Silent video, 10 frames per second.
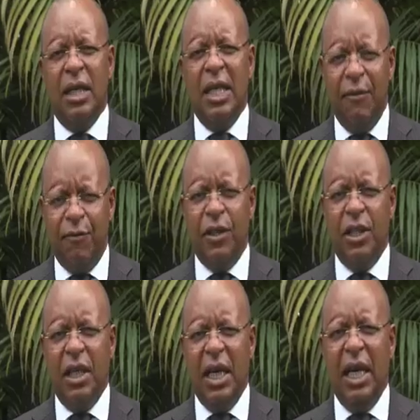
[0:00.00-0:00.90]

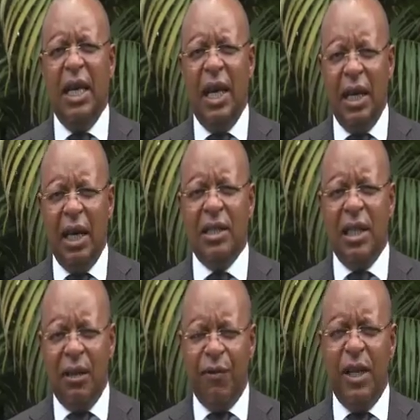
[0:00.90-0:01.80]
lived a, li- a
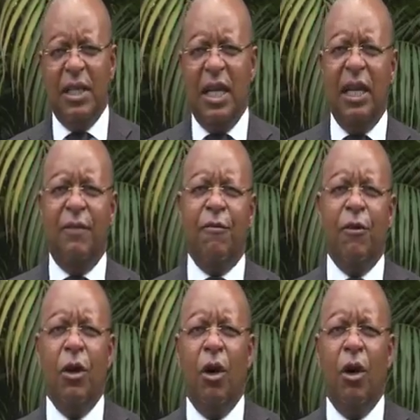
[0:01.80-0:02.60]
selfless life